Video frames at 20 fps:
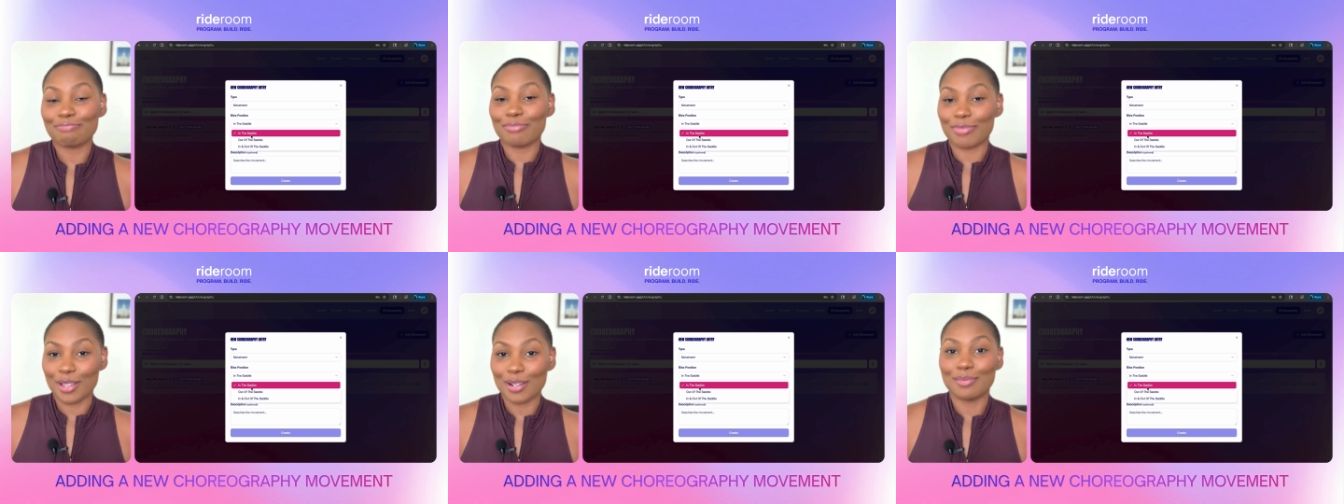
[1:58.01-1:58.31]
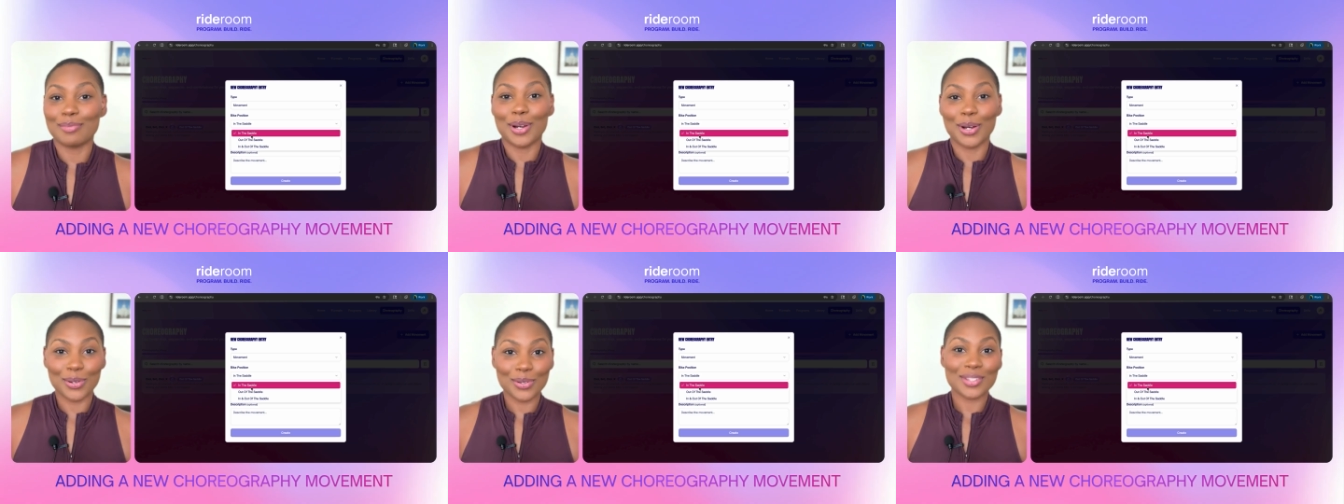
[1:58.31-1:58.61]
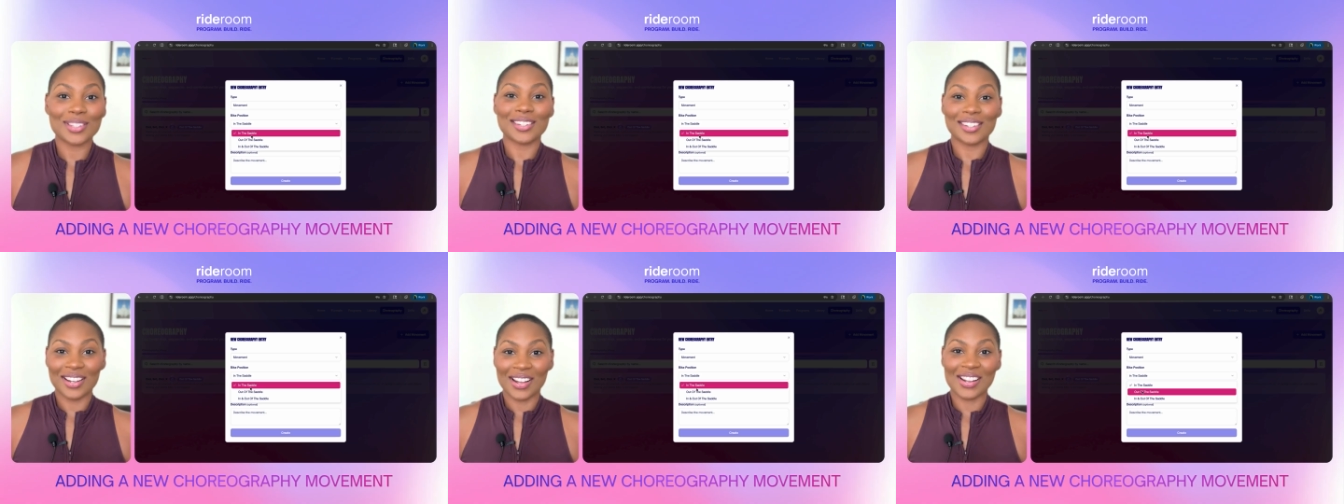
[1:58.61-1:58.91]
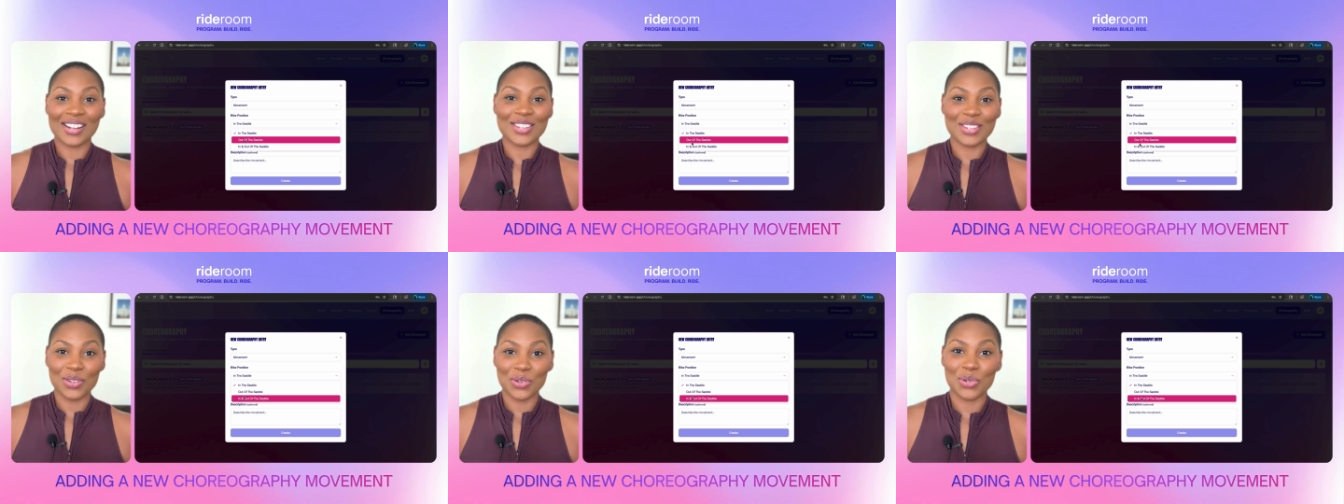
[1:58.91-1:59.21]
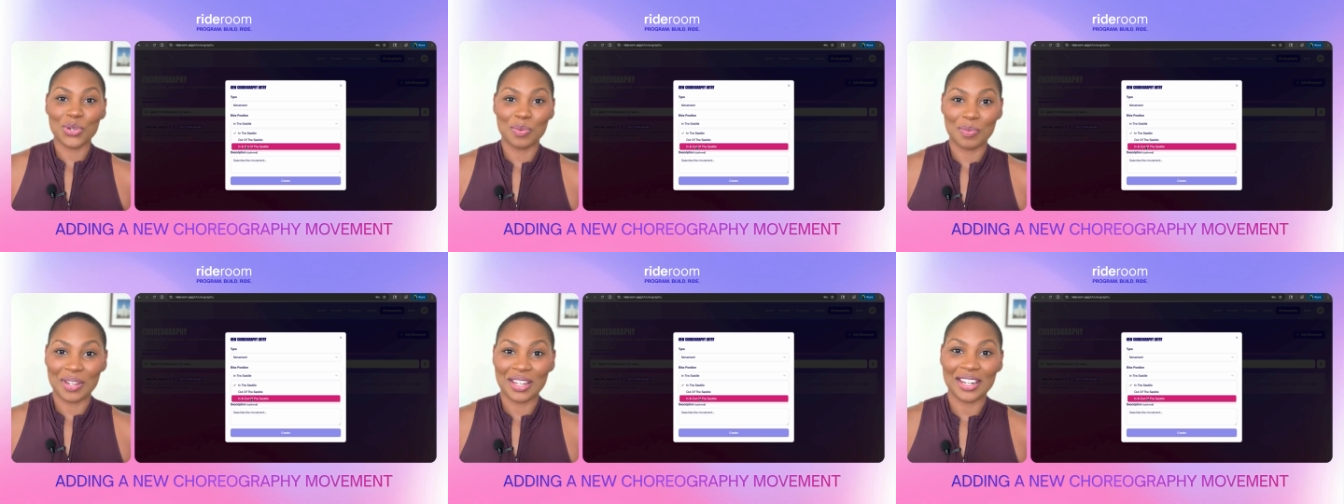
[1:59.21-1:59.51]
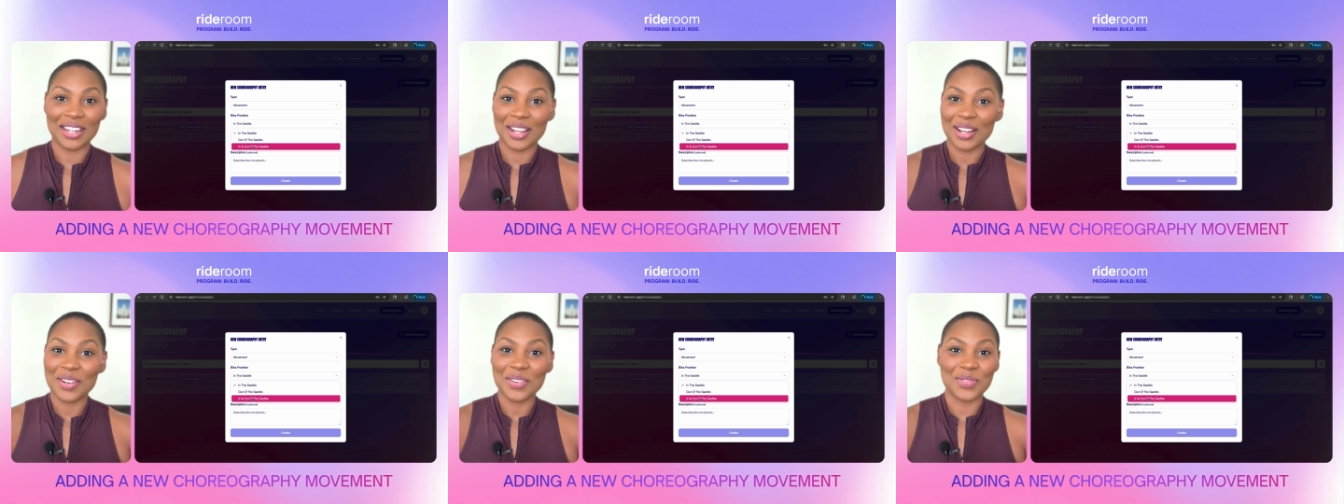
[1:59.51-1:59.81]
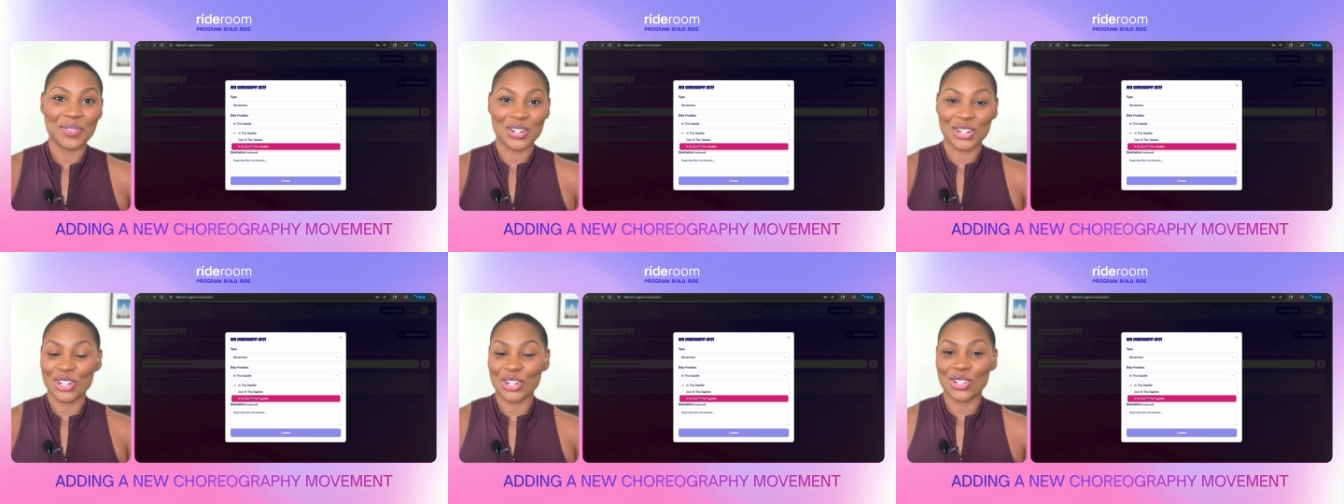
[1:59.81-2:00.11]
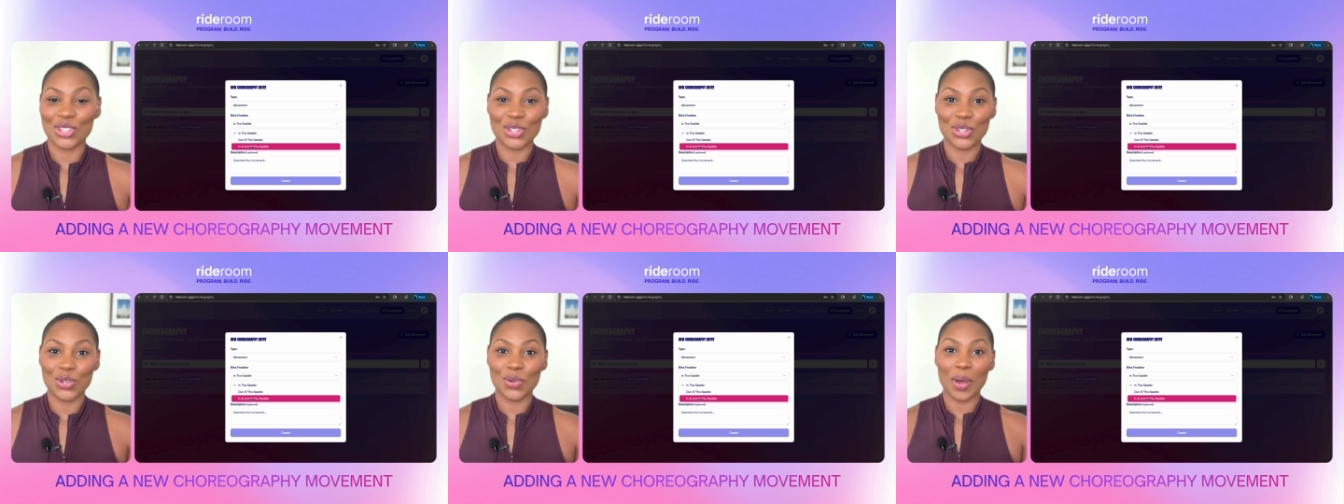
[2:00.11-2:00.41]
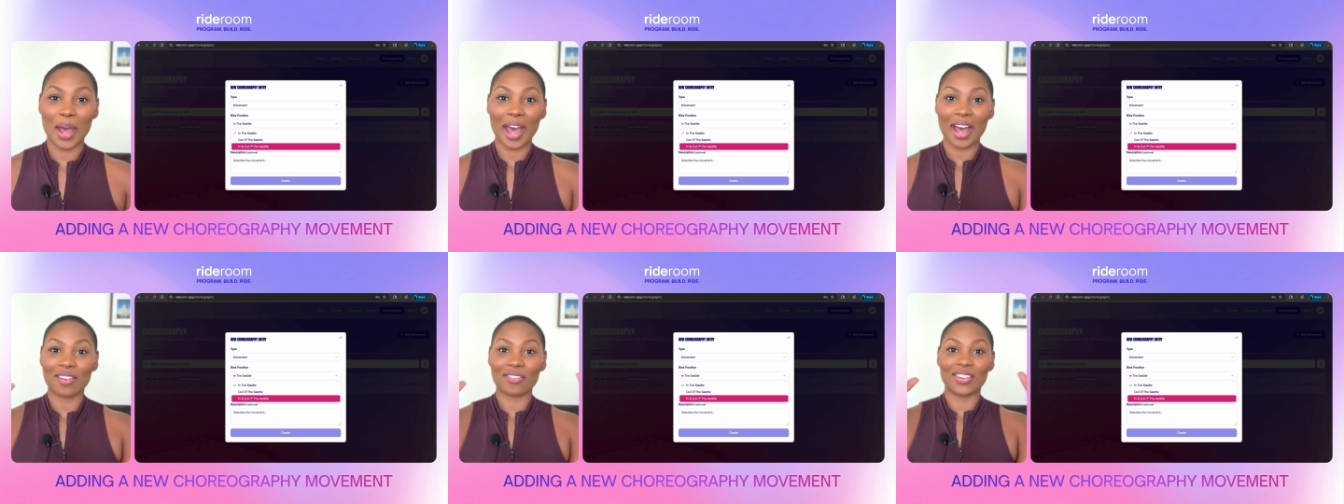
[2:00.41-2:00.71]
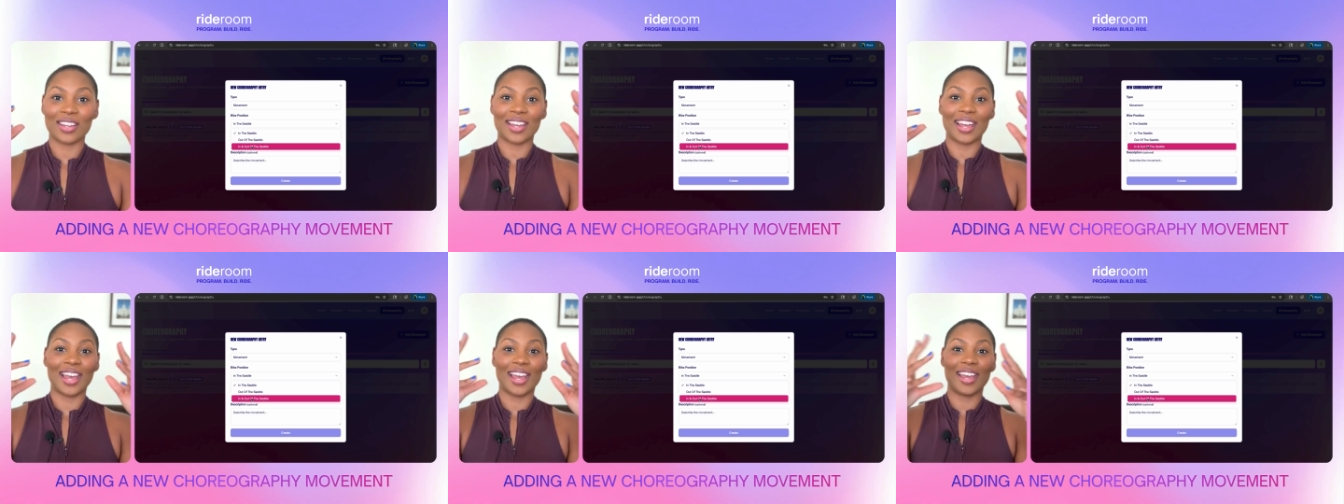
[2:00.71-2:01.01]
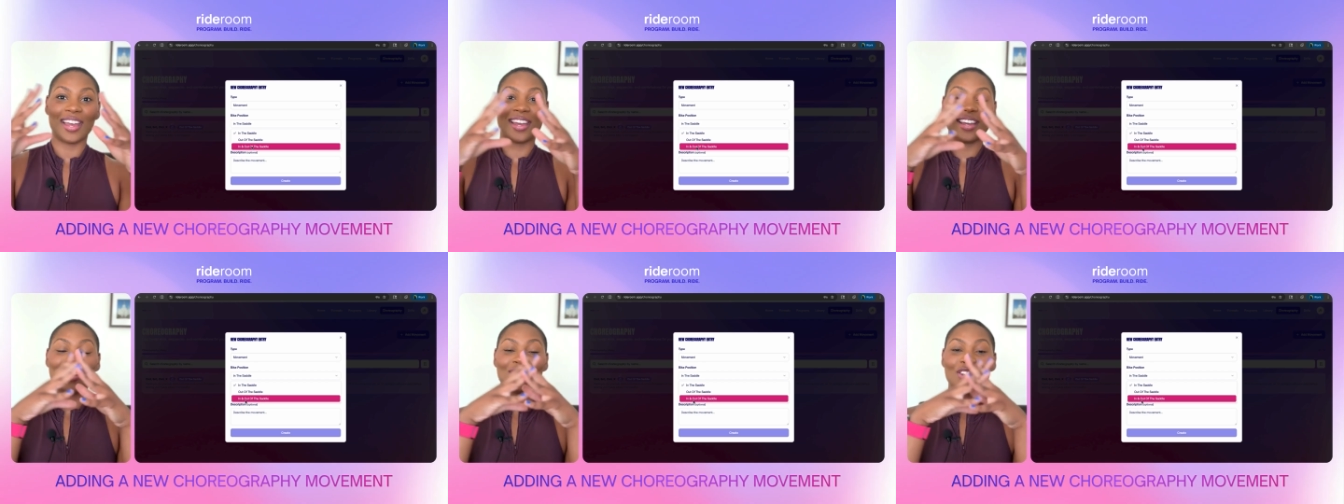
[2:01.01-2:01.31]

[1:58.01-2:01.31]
the most on social media, which is you having a